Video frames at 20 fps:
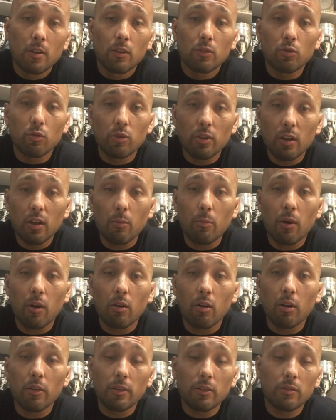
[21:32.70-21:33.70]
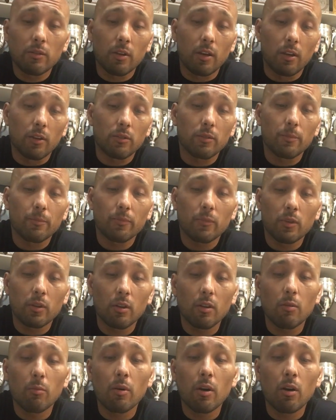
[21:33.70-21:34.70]
So think about all these things.
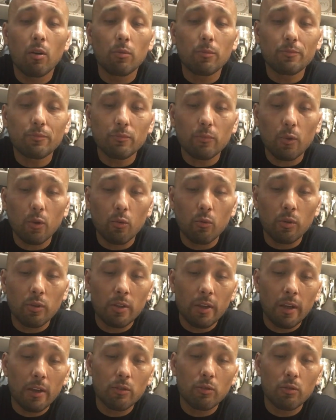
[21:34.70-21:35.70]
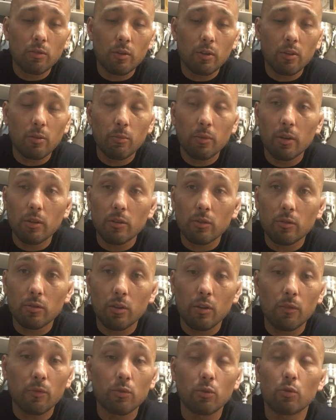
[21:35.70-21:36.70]
Think about what days you can commit
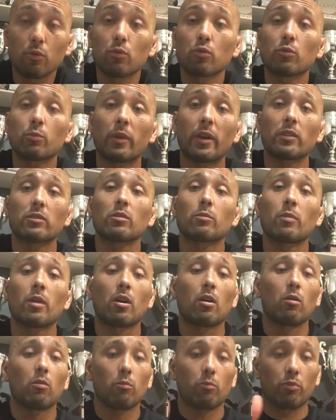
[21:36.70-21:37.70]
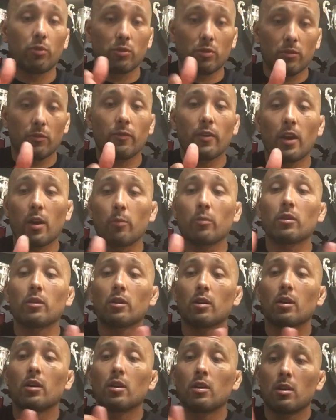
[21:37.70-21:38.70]
yourself to. Space them out. Put your
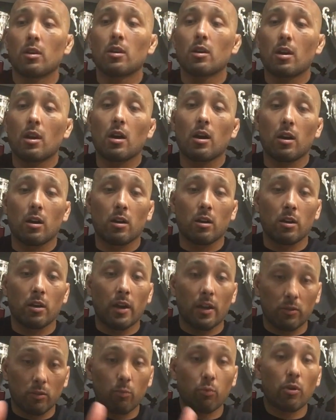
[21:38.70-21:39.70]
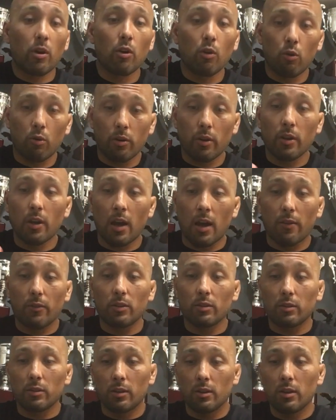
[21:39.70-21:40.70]
family as a priority,
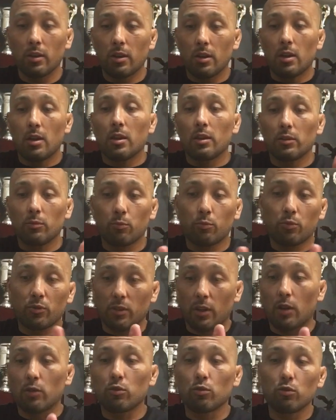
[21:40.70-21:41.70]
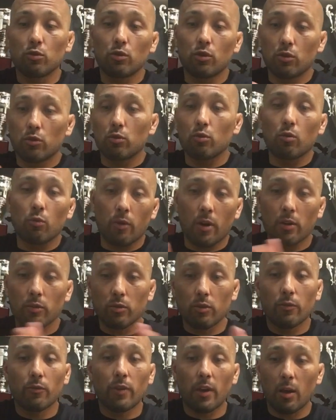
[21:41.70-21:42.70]
obviously. Schedule jiu-jitsu
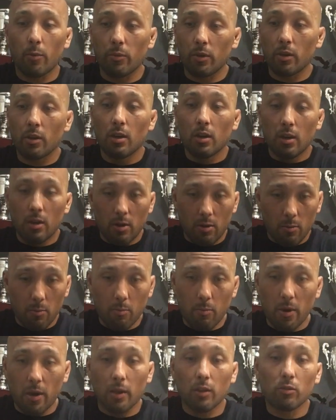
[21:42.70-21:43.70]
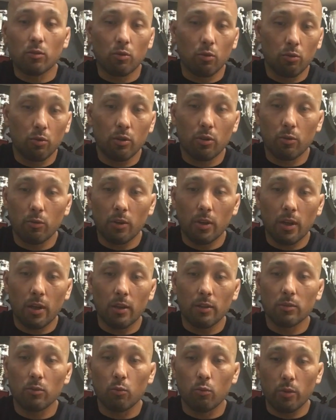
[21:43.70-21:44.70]
around your family. Make 2 to 3
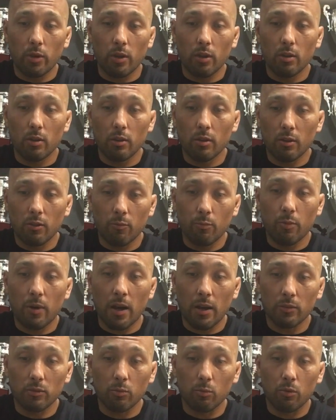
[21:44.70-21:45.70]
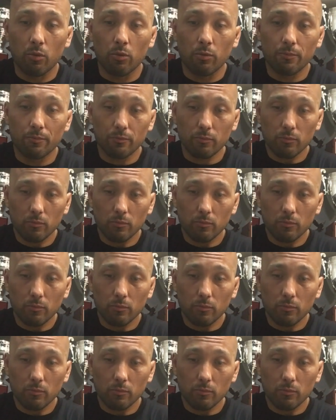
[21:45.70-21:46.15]
days a week if possible.